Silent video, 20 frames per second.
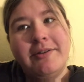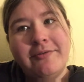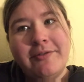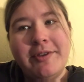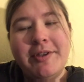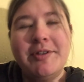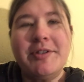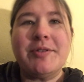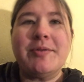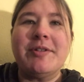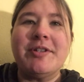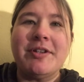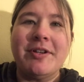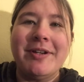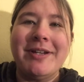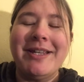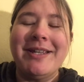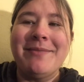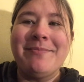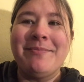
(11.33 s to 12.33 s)
For those
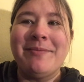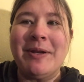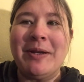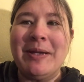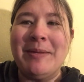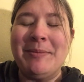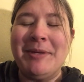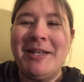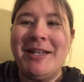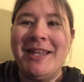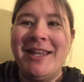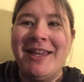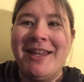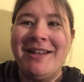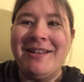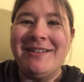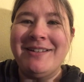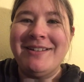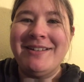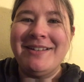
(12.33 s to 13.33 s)
returning, merry meet
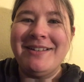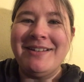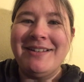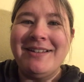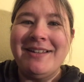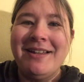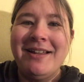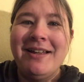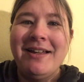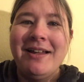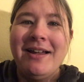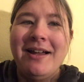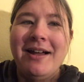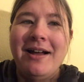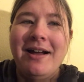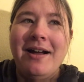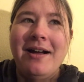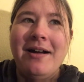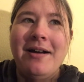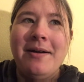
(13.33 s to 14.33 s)
again.
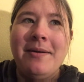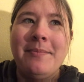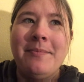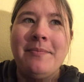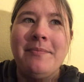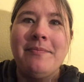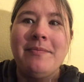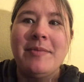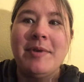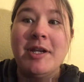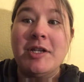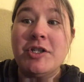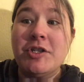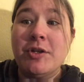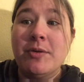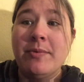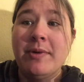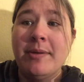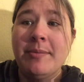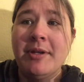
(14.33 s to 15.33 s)
Not
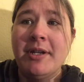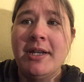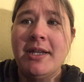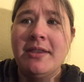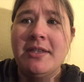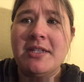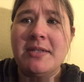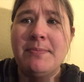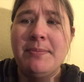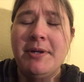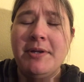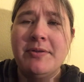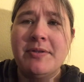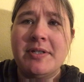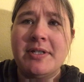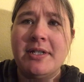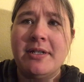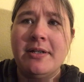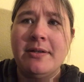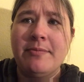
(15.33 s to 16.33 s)
sure when I'm going to get this
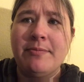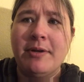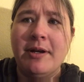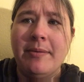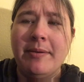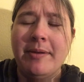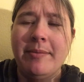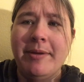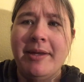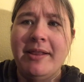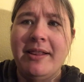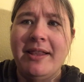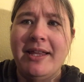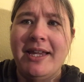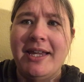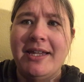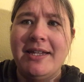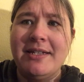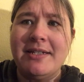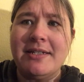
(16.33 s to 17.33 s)
posted. It'll probably be
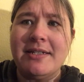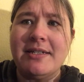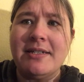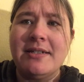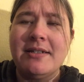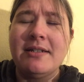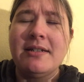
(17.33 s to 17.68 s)
late.